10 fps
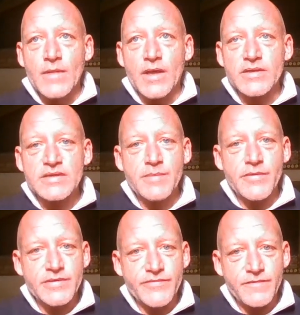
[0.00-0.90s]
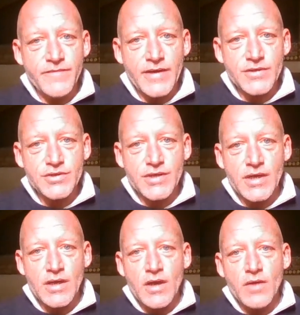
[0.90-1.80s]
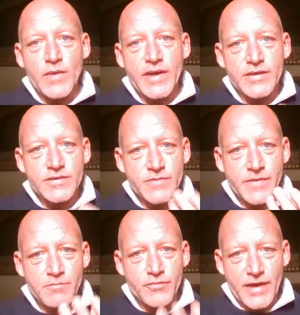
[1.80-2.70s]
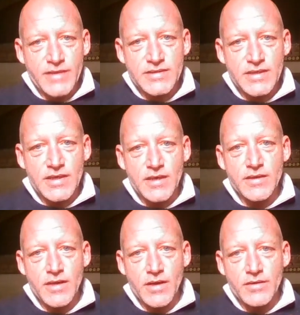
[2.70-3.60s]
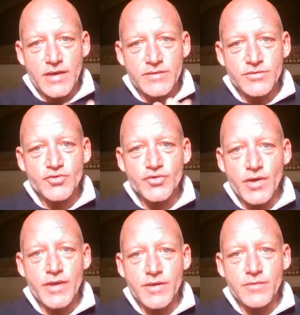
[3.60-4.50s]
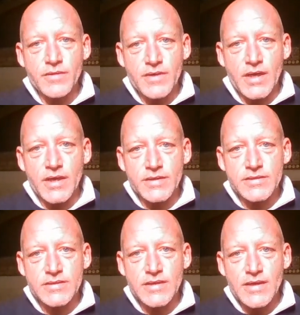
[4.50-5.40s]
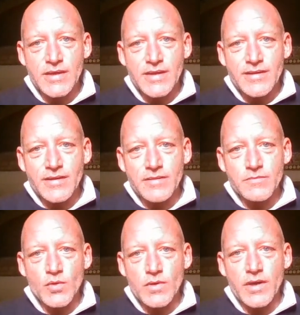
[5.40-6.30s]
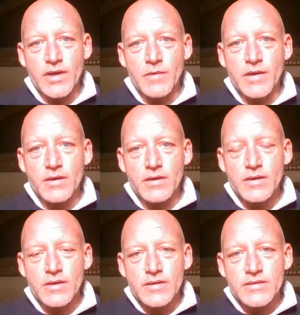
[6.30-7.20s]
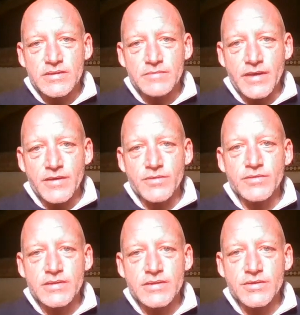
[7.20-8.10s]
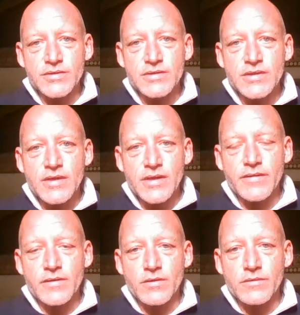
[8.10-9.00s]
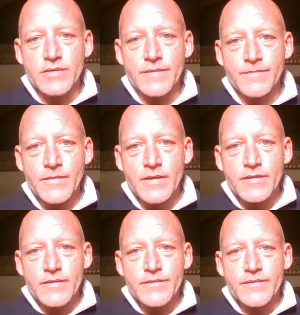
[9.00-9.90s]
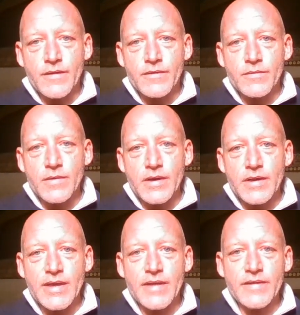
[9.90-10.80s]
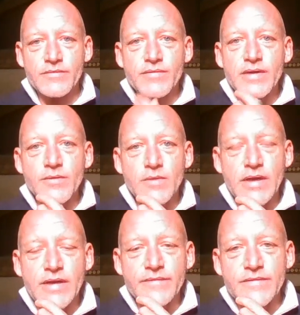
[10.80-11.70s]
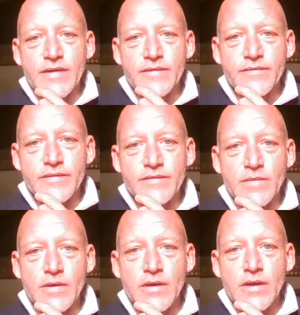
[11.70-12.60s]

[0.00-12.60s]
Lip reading: a spirit of adventure, a willingness to embrace the unknown and to try new things, then the more likely we are to make good decisions in the long run. So yeah, that's really all I have to say for this one.